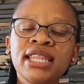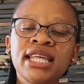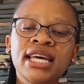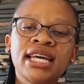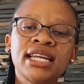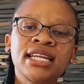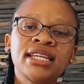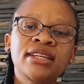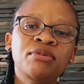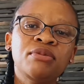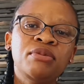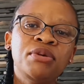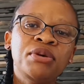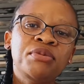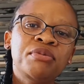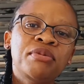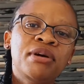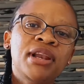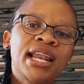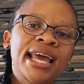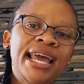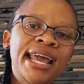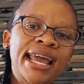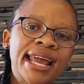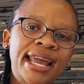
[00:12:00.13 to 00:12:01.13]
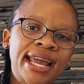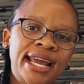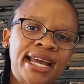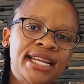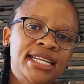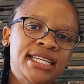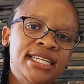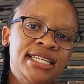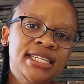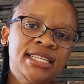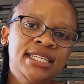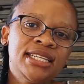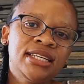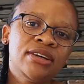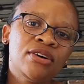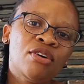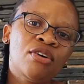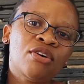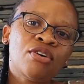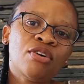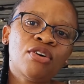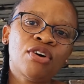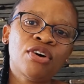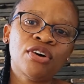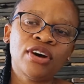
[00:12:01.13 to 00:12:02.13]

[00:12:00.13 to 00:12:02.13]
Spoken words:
that we will end or